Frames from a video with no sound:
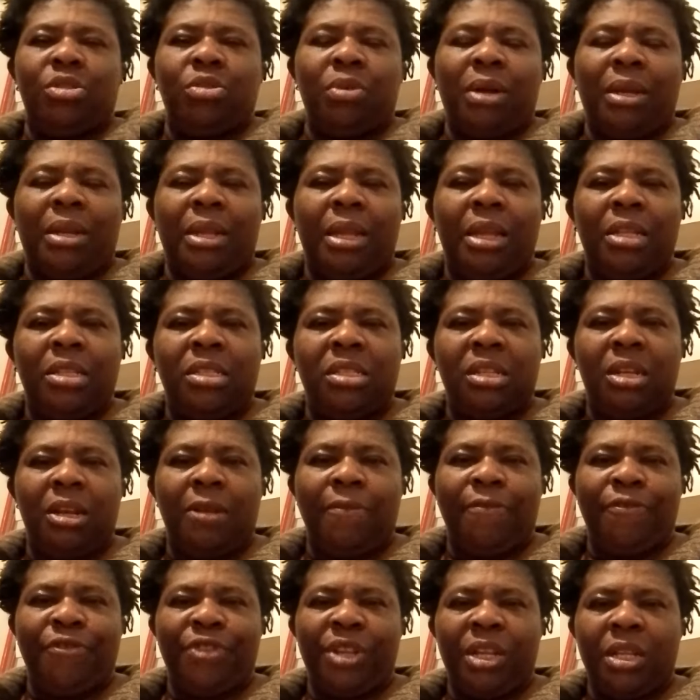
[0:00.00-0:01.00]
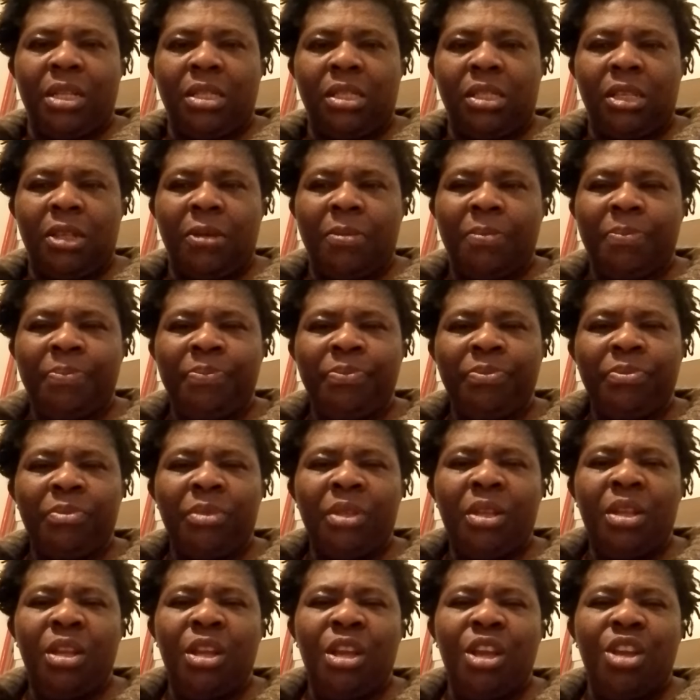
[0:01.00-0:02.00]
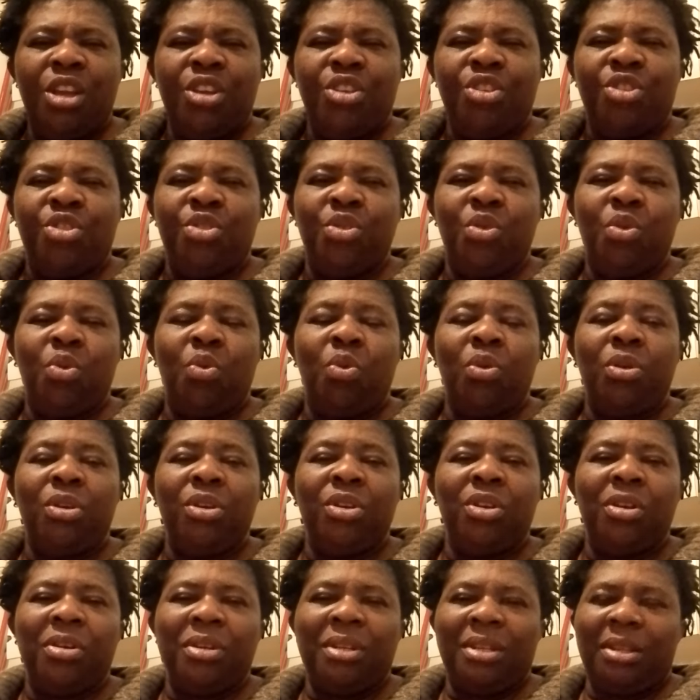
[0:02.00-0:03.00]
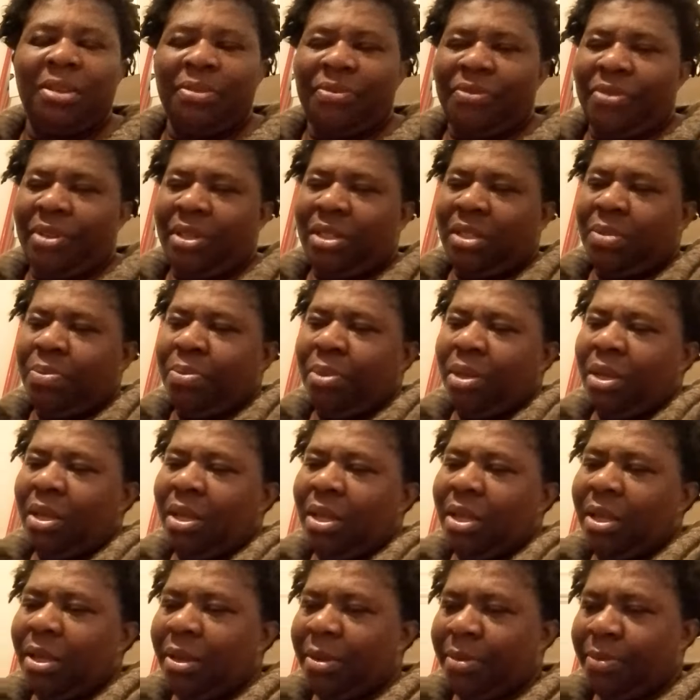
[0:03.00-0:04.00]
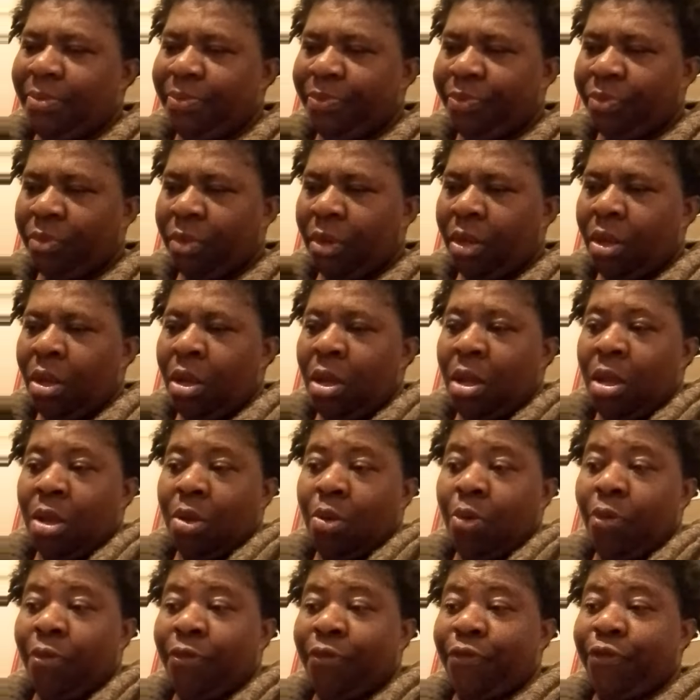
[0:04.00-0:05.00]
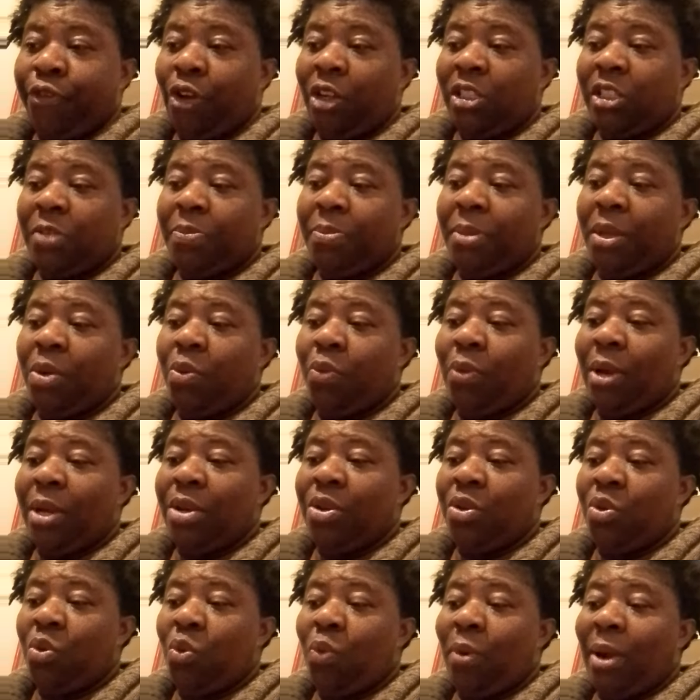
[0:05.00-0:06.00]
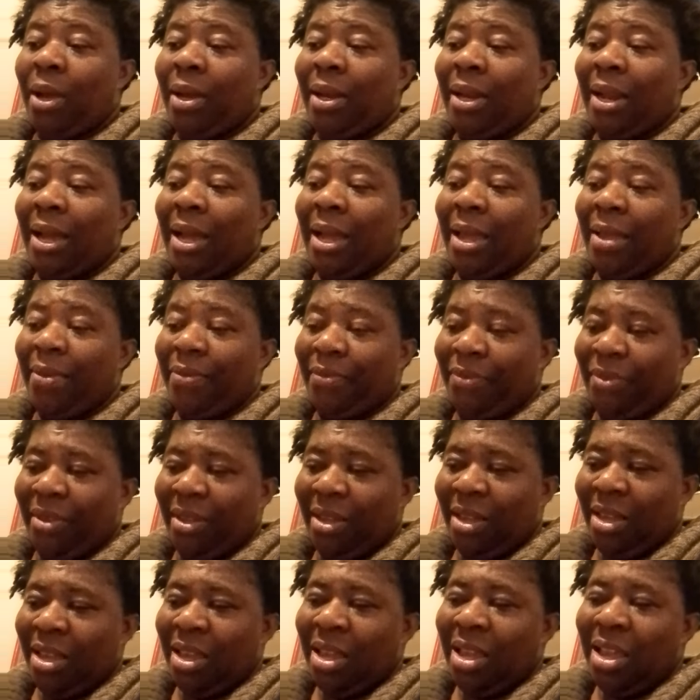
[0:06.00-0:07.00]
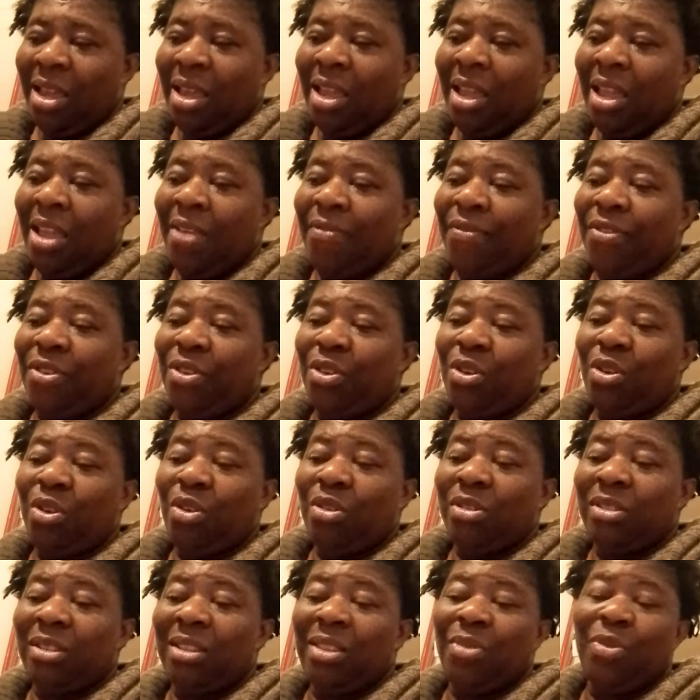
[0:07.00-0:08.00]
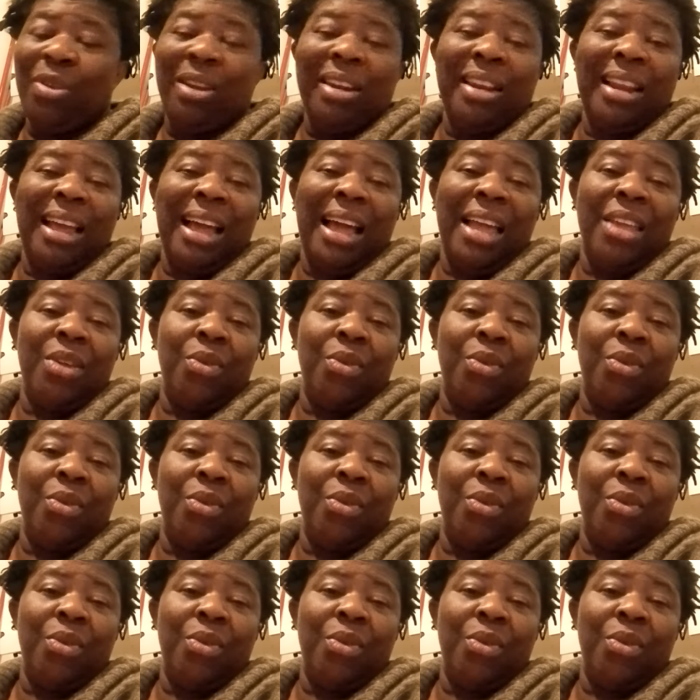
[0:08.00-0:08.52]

gets to an end, till infinity. You could not defeat me. You fought me when you were alive. When